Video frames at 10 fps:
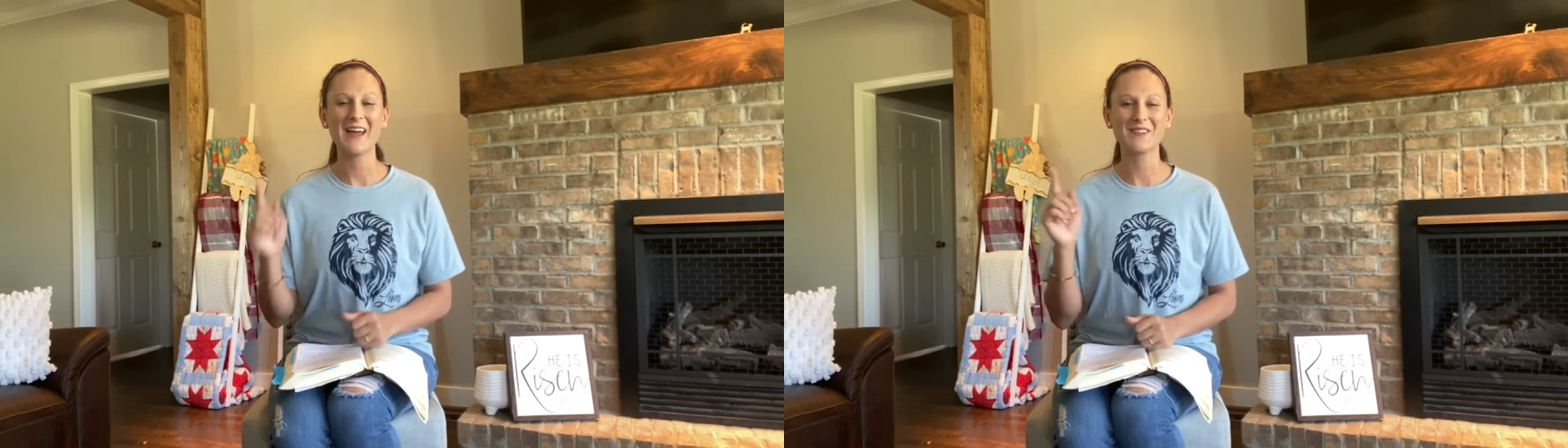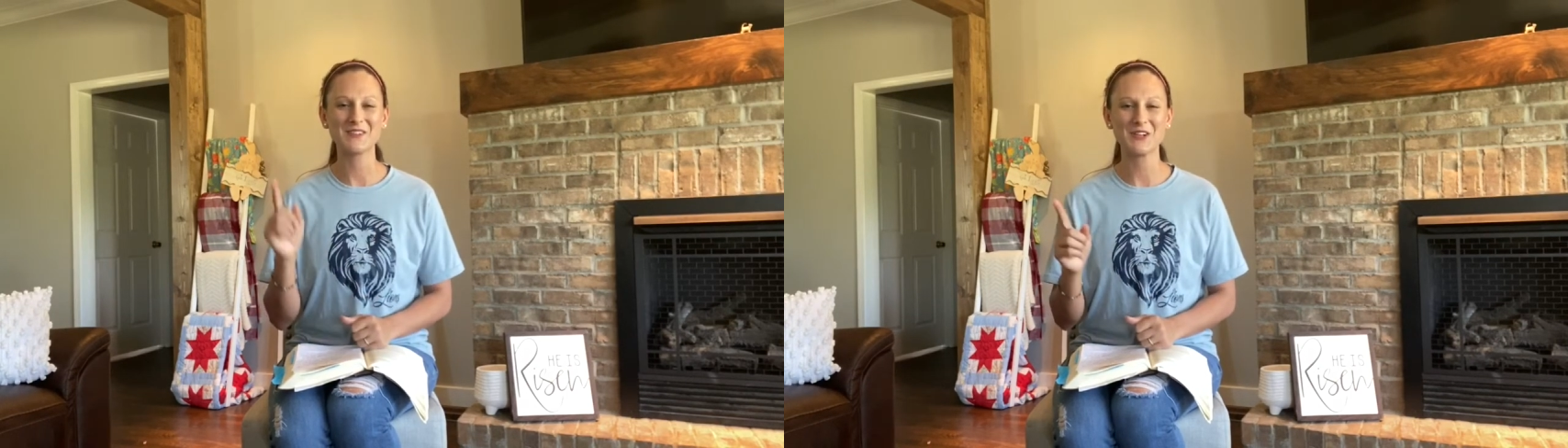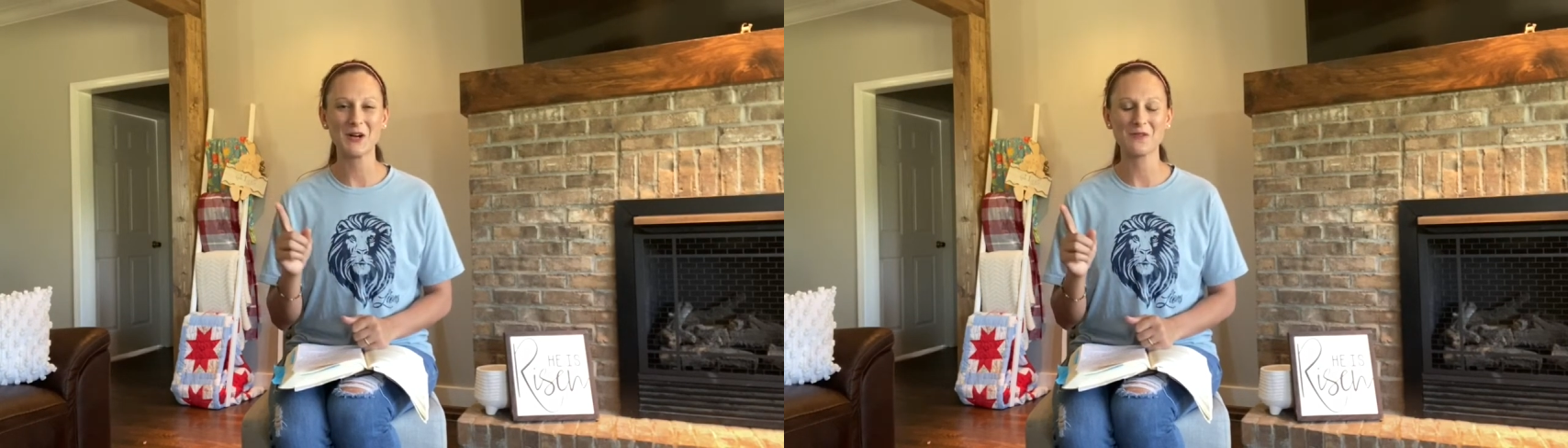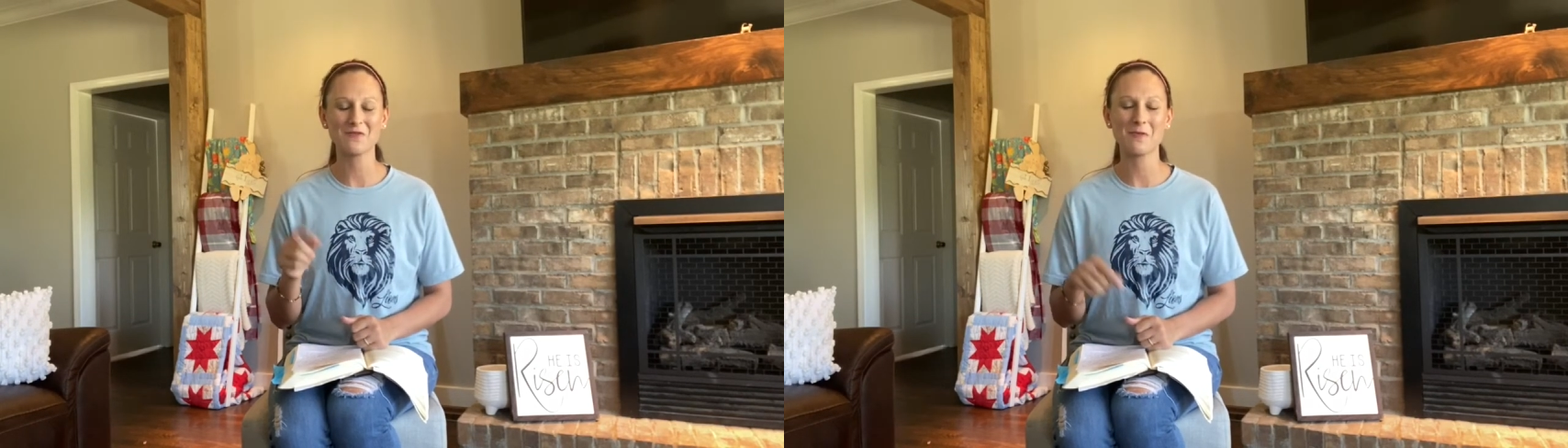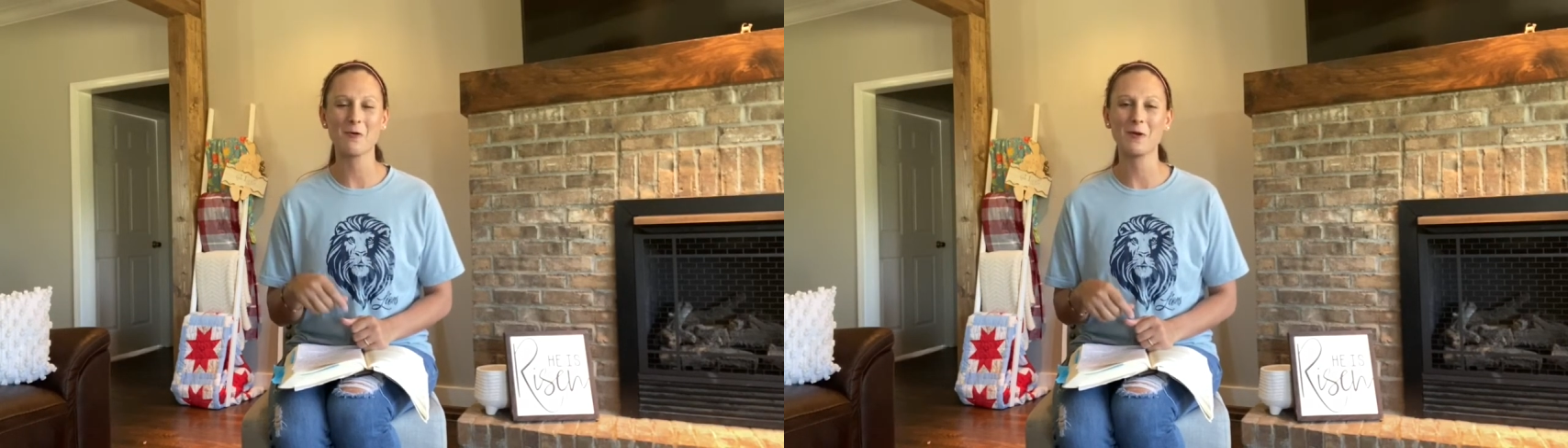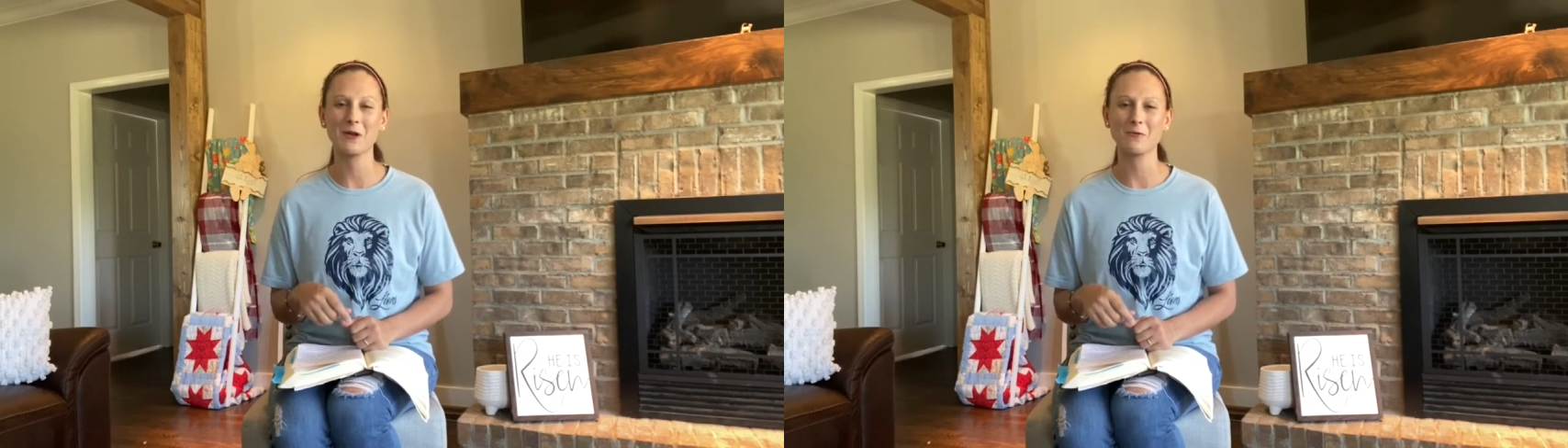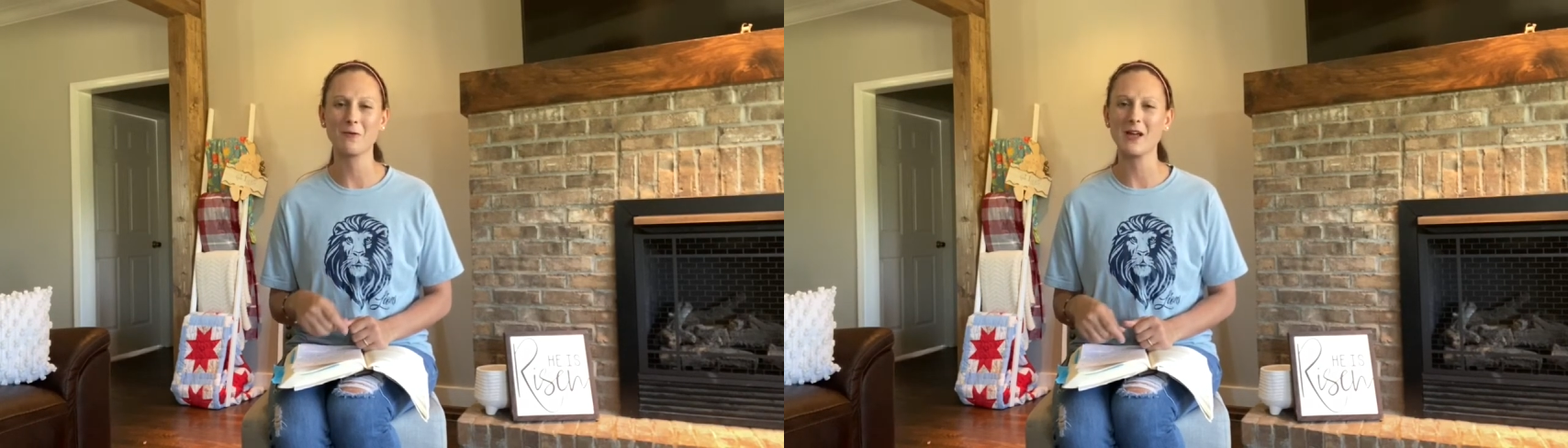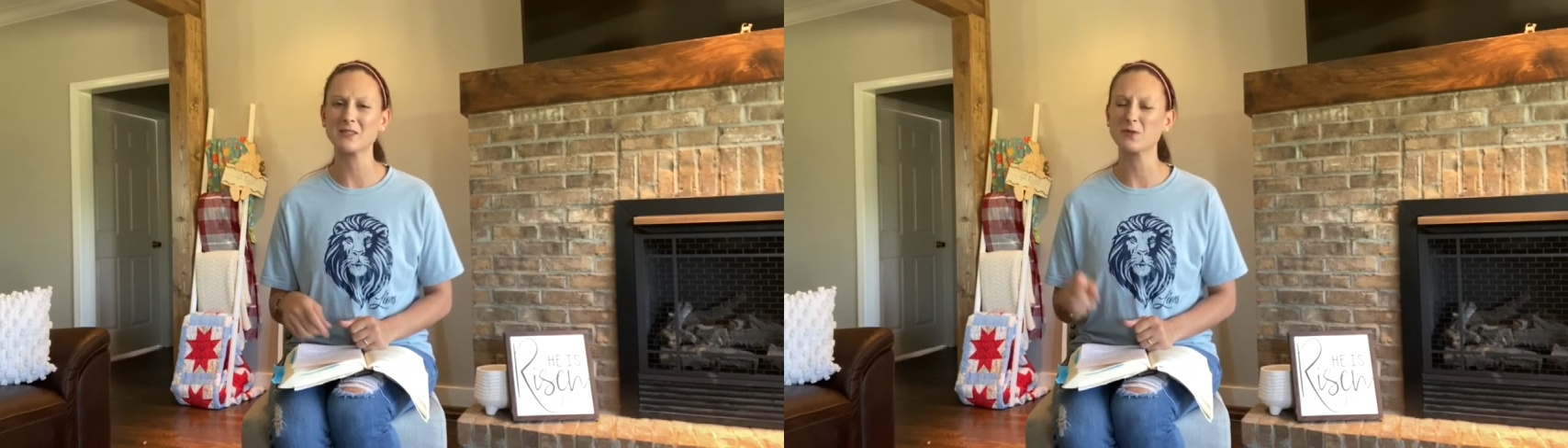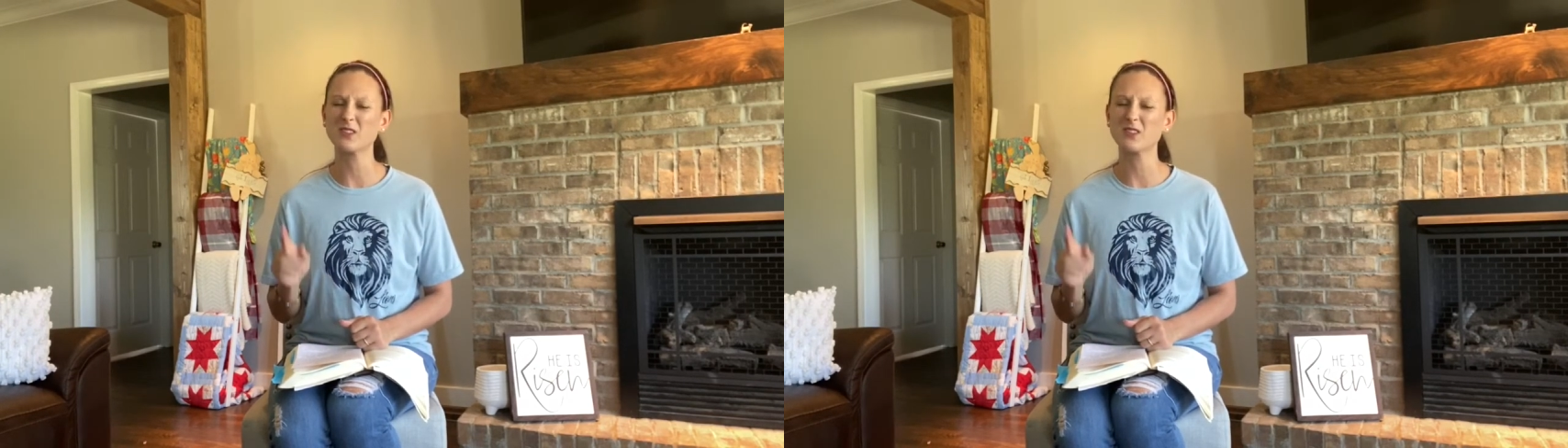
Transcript: and the turn from our wicked ways,